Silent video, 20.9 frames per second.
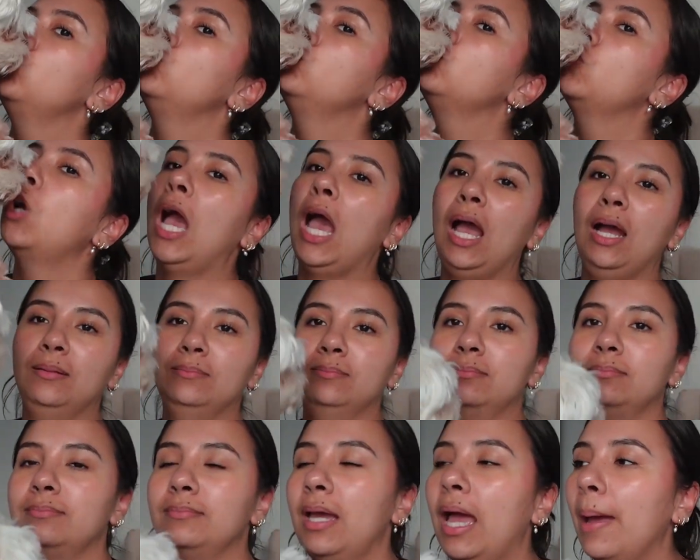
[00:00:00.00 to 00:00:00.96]
Mwah.
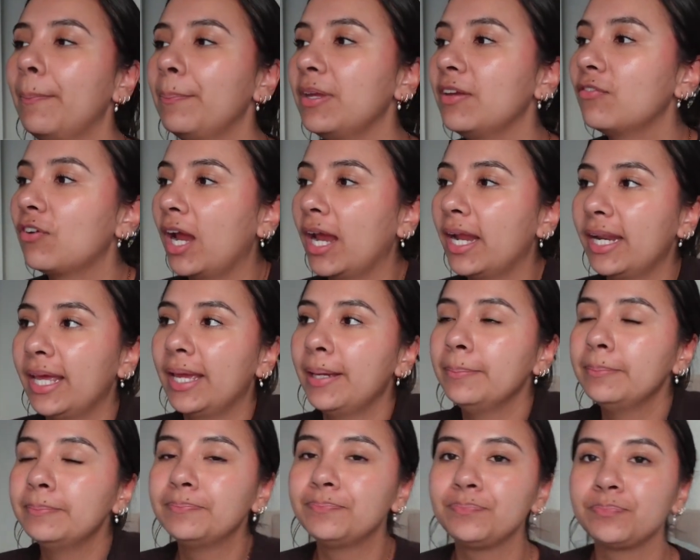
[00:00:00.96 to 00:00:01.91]
Happy
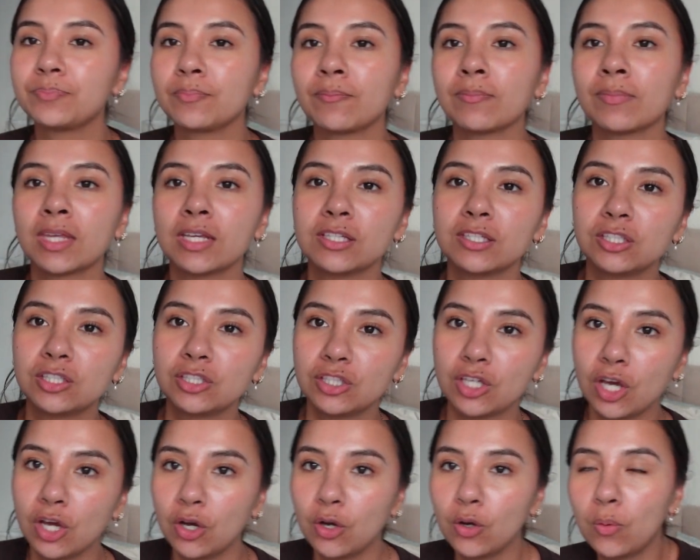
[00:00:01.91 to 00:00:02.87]
Friday.
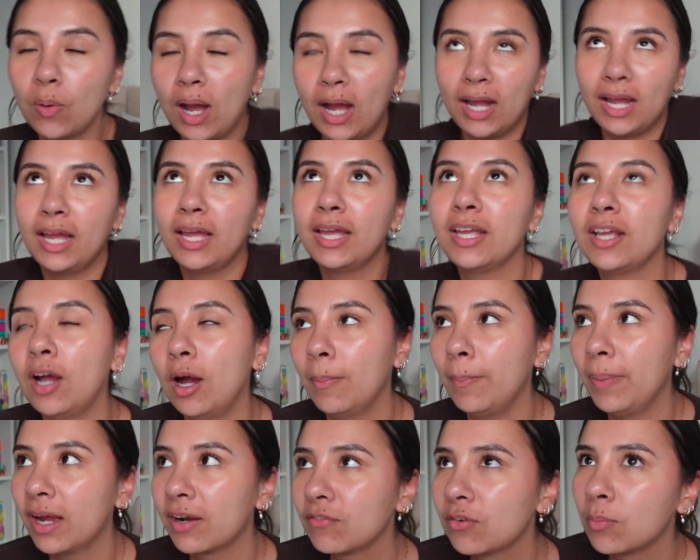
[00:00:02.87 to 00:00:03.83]
So I
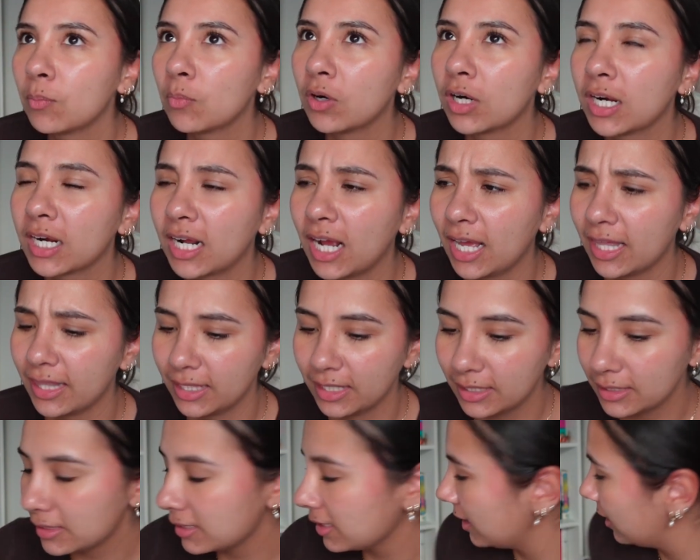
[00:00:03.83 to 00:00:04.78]
got back from work. I
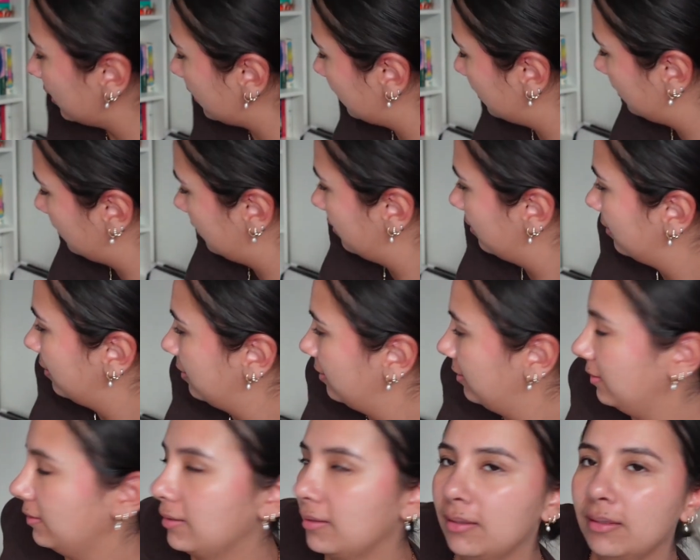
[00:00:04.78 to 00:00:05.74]
think it's like
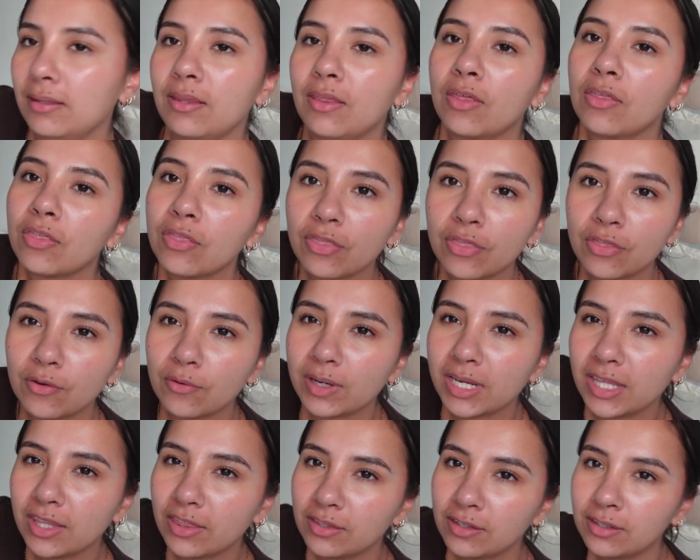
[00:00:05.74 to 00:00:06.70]

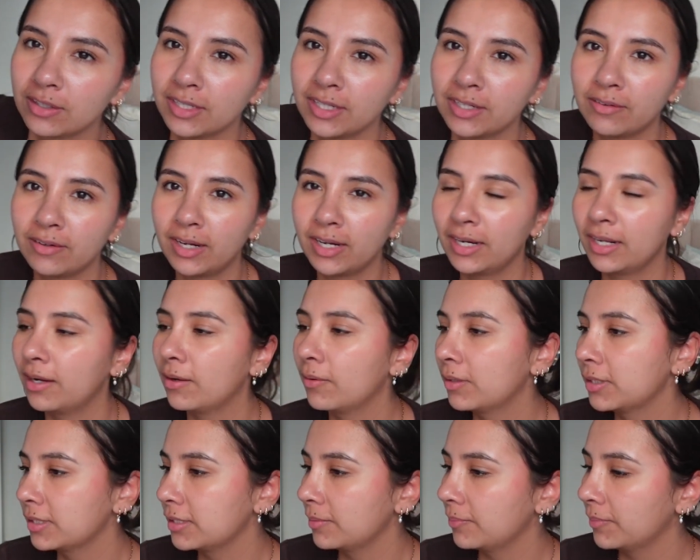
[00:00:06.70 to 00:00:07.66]
3.30 right now
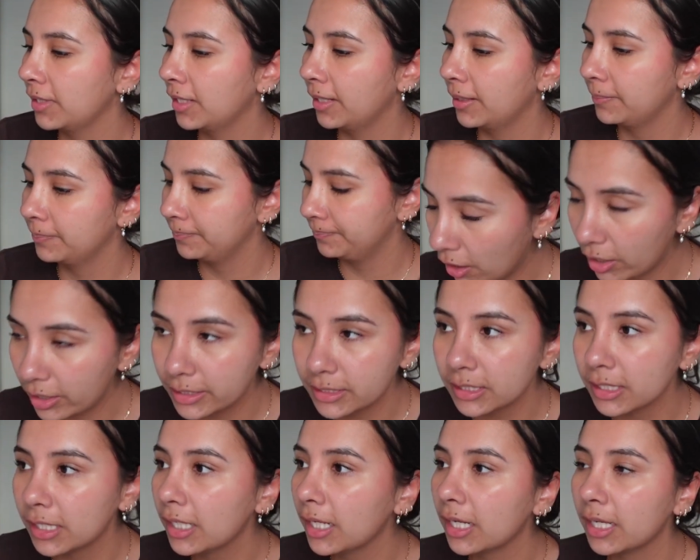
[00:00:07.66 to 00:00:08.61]
or something. Now,
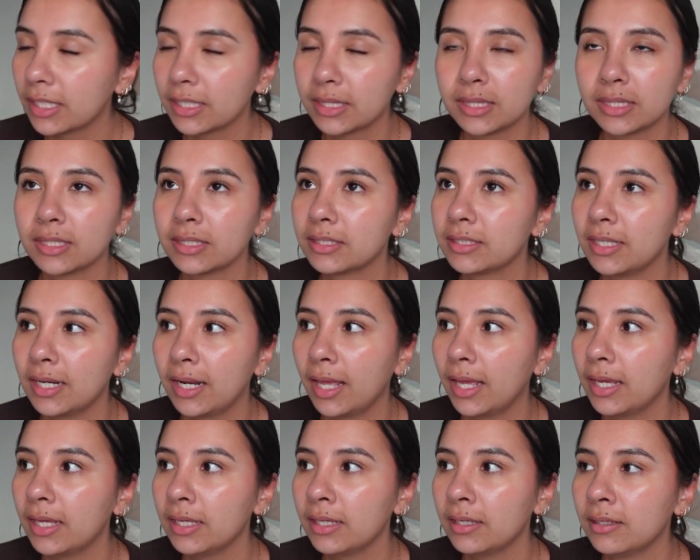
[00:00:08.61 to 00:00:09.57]
honestly,
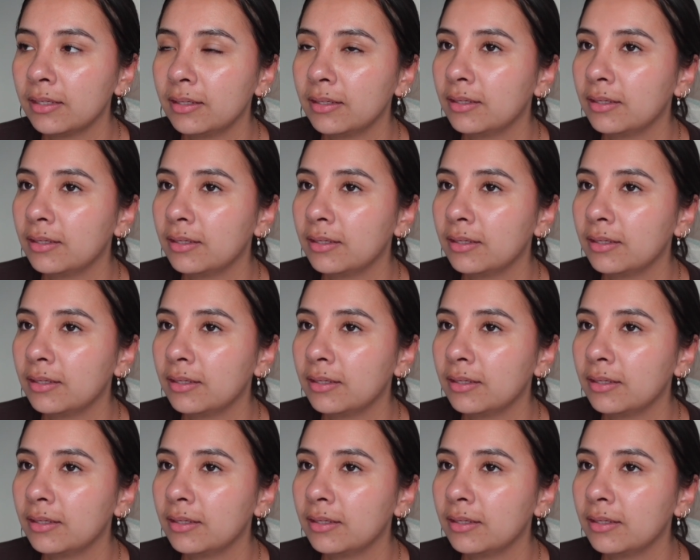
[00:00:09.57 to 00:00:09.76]
today